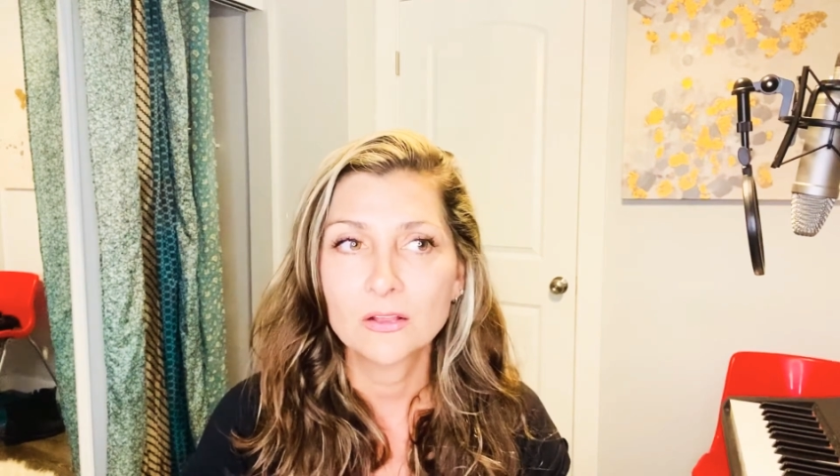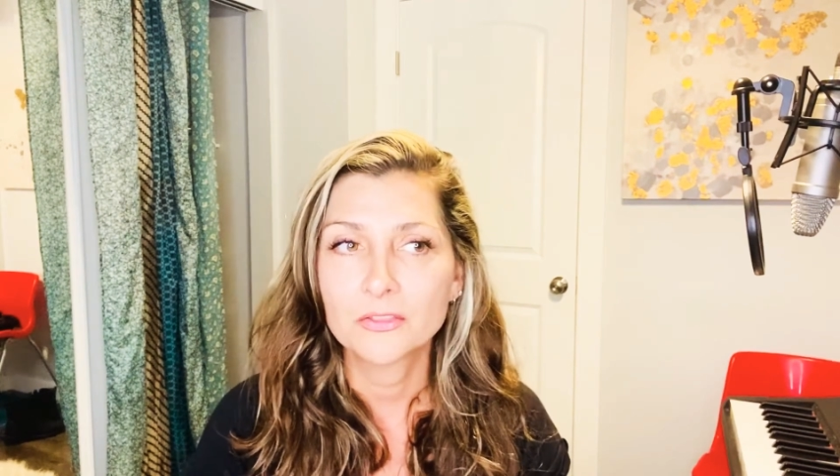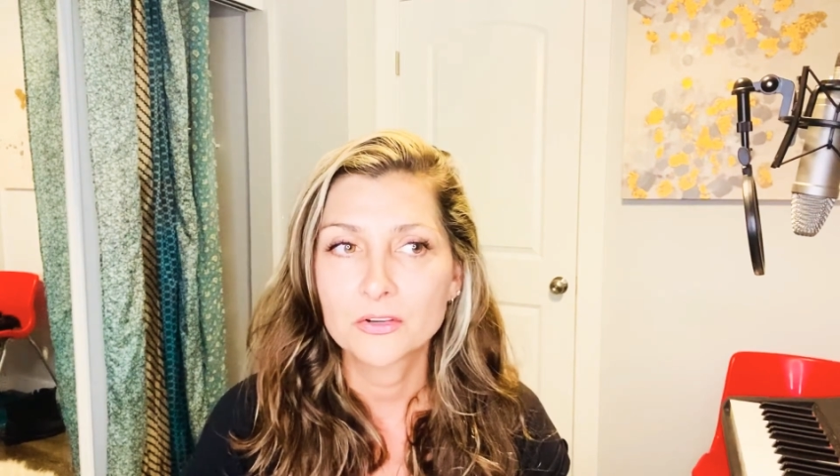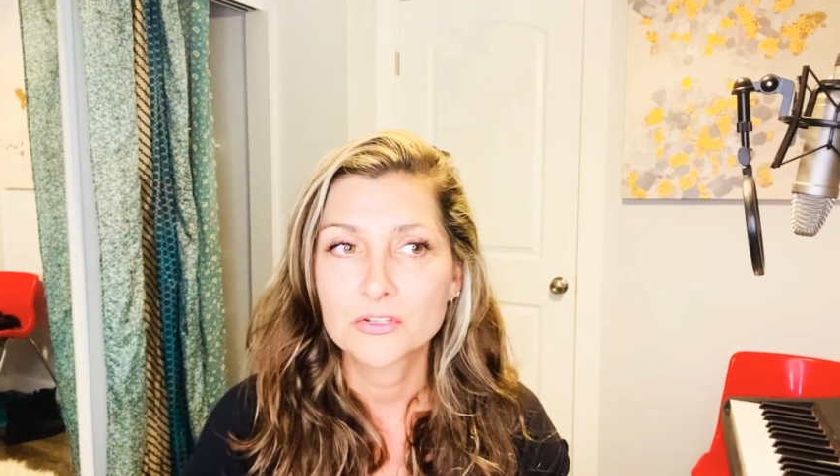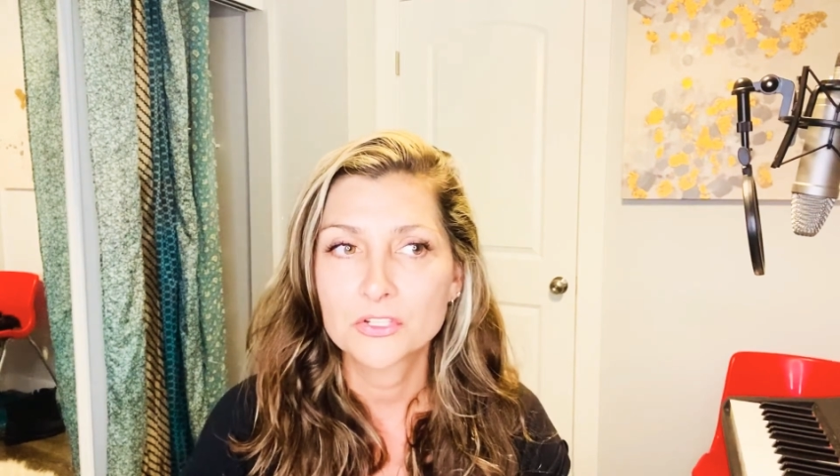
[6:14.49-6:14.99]

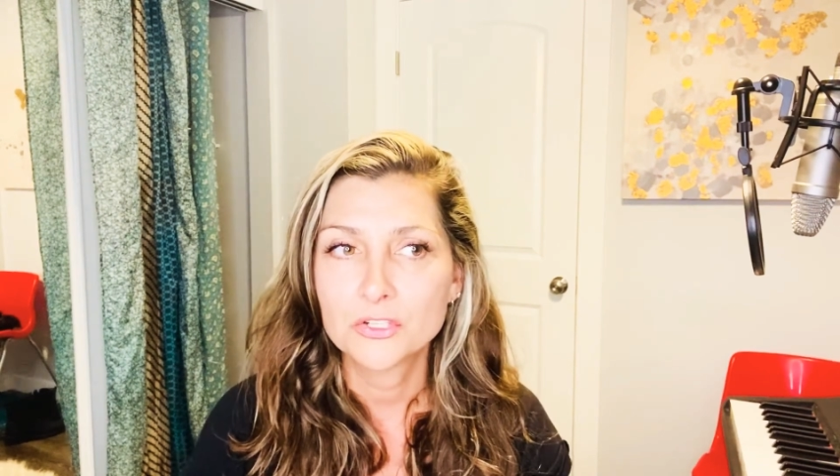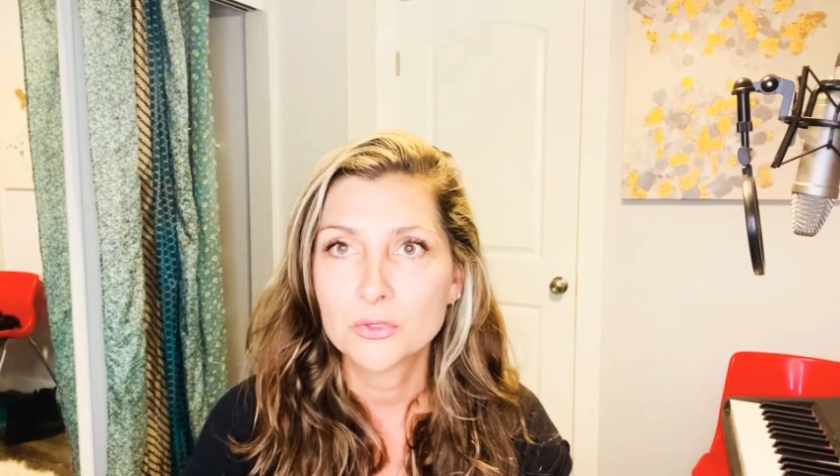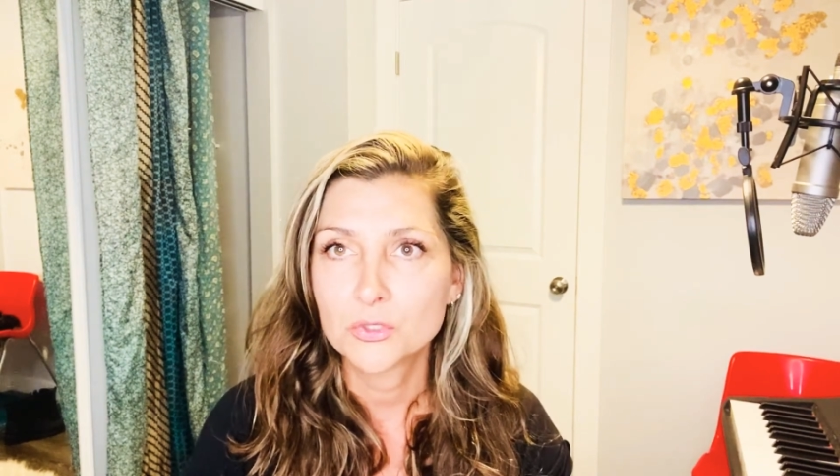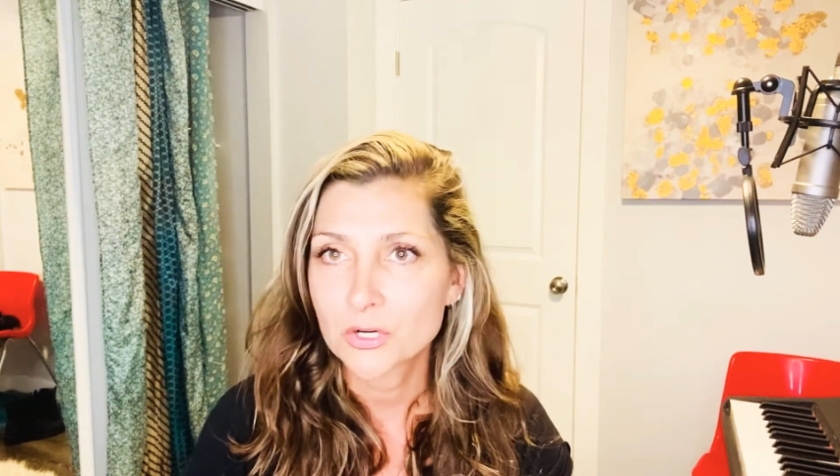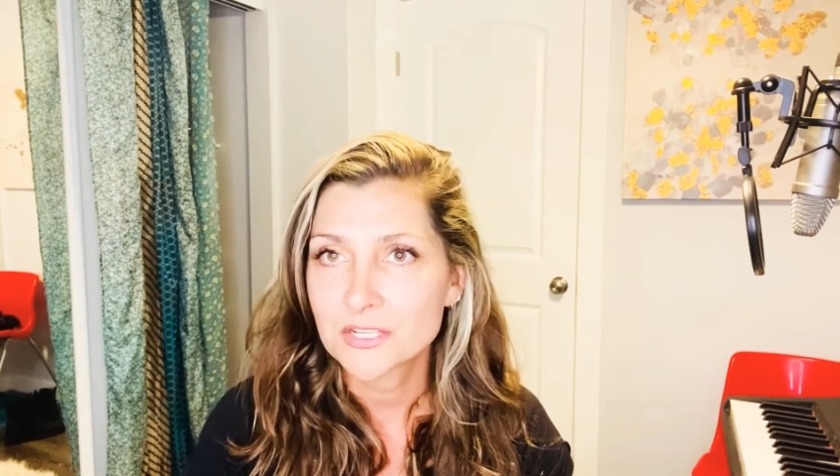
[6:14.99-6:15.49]
there's a
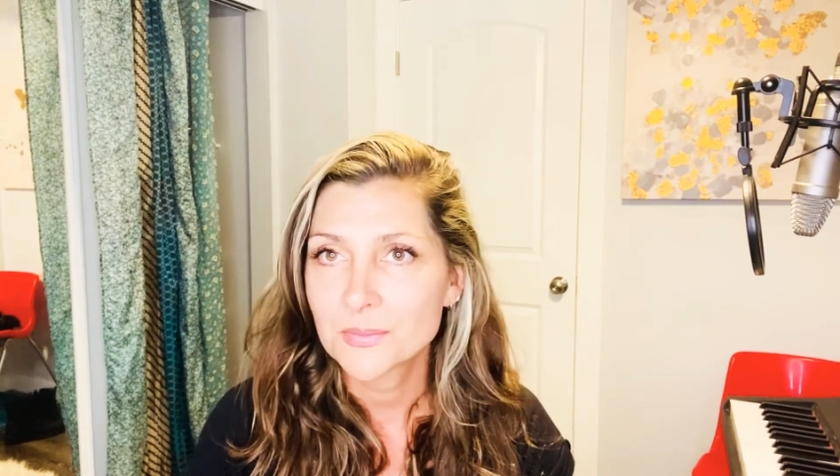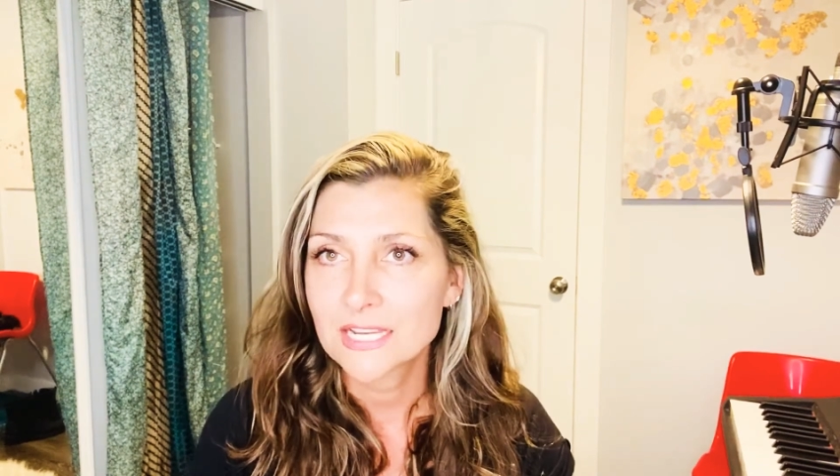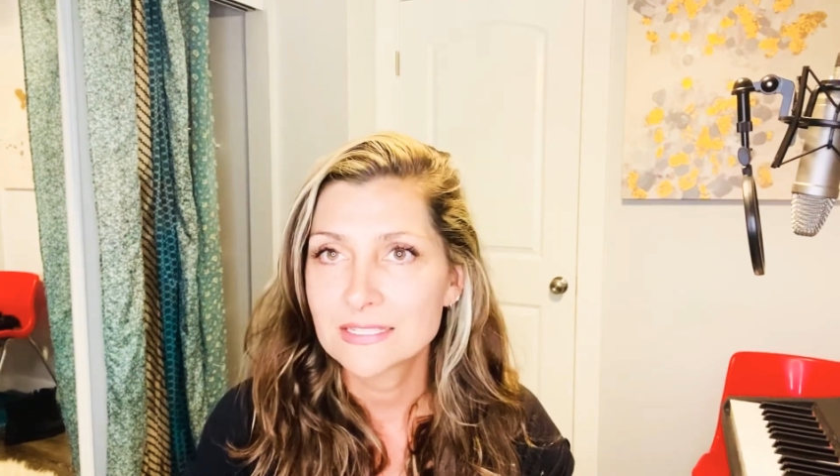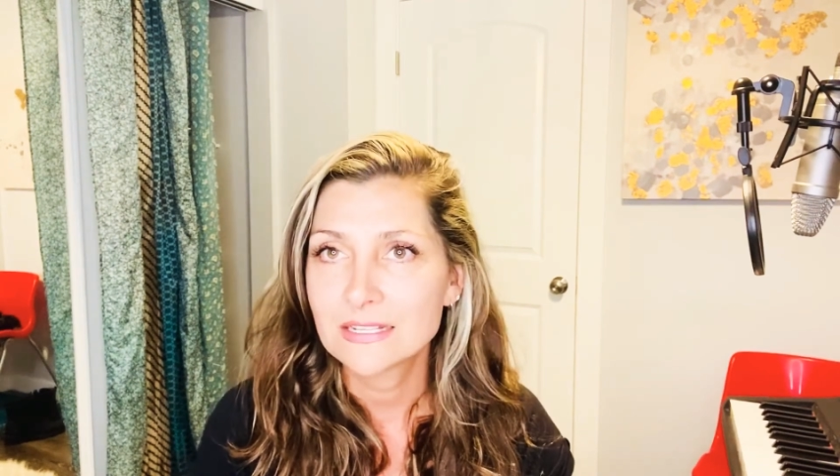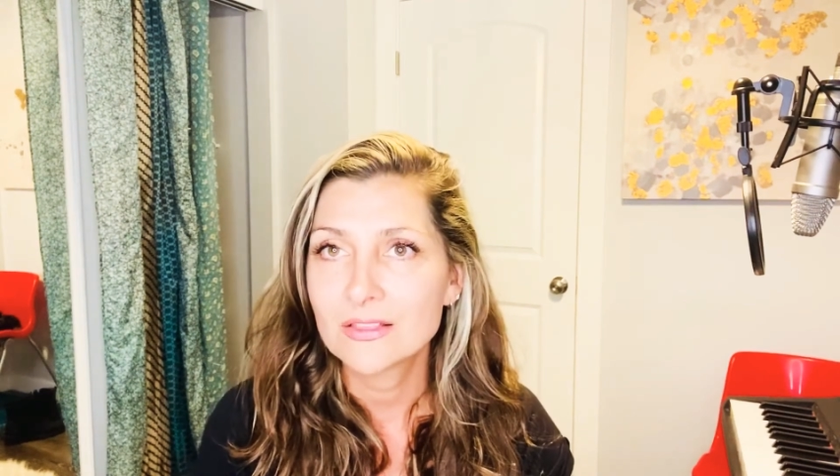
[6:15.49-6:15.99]
new trespassing